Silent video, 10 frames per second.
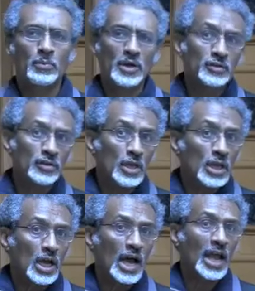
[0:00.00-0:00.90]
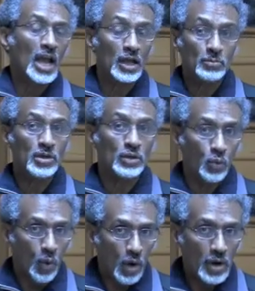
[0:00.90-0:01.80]
But I had
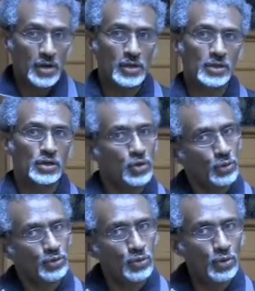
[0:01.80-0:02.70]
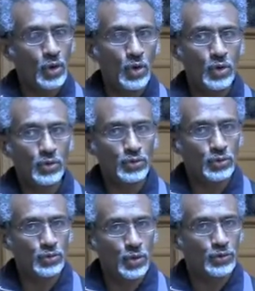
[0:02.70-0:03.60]
been warned not to go
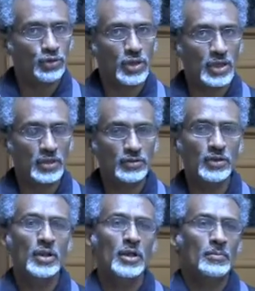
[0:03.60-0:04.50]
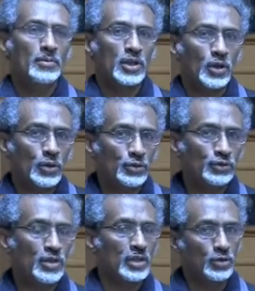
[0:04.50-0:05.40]
to those kids
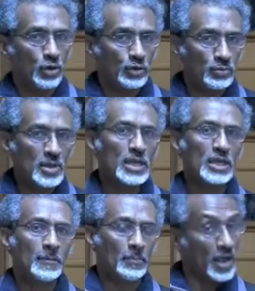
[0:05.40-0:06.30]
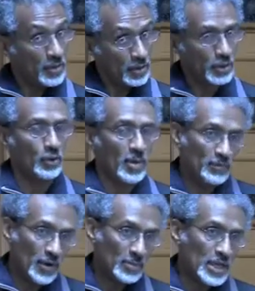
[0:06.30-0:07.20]
because they told me, my
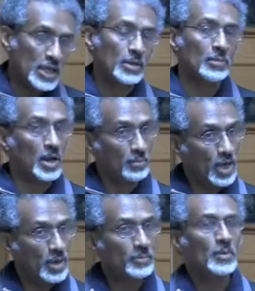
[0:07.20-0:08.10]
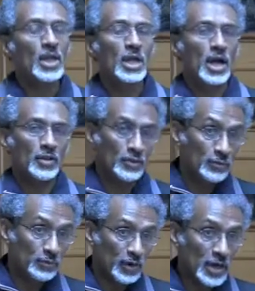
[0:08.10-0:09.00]
family, my mom, other
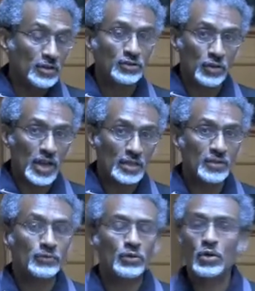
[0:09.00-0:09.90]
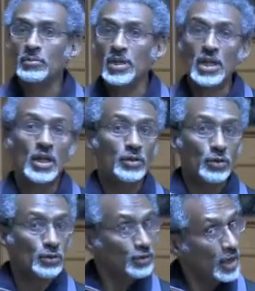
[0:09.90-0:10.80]
friends, relatives told me,
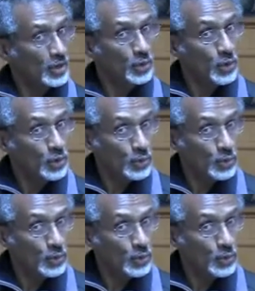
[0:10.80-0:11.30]
those are no